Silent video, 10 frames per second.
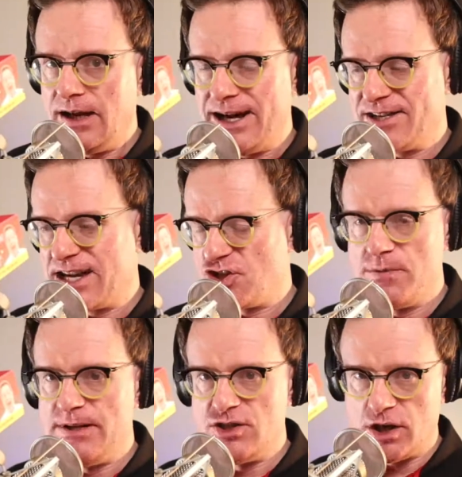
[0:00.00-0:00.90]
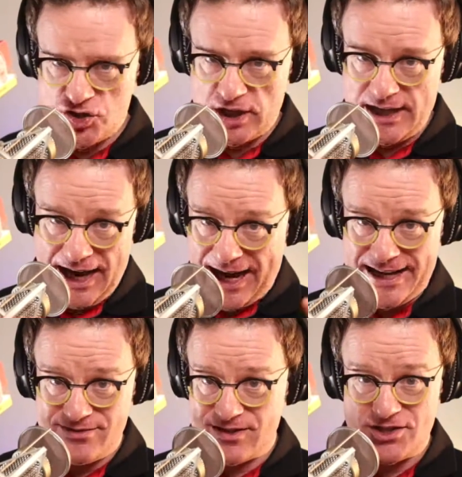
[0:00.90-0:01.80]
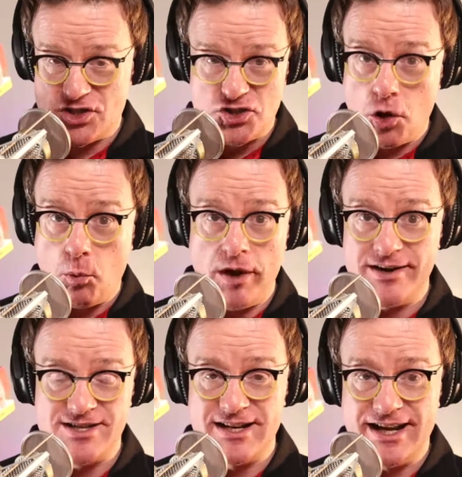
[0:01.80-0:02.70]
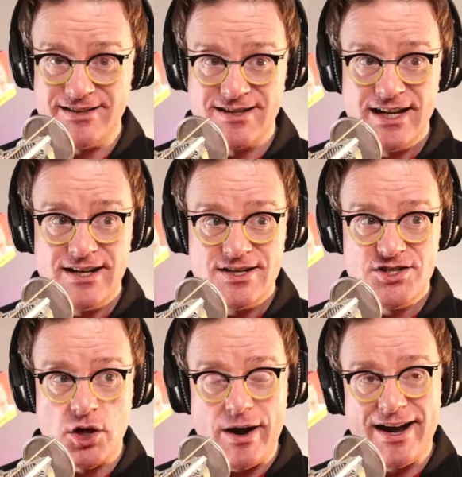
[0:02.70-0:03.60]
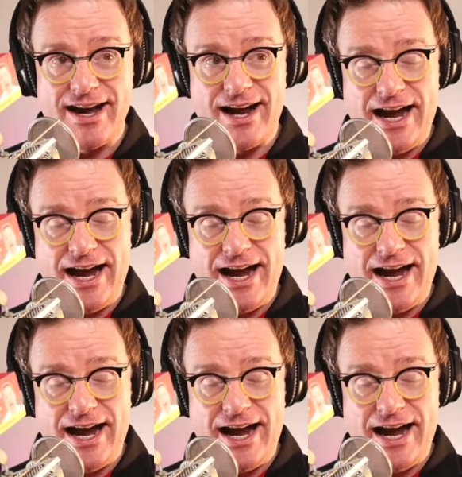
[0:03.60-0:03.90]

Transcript: has actually been dodgy and it's just not worked. And so I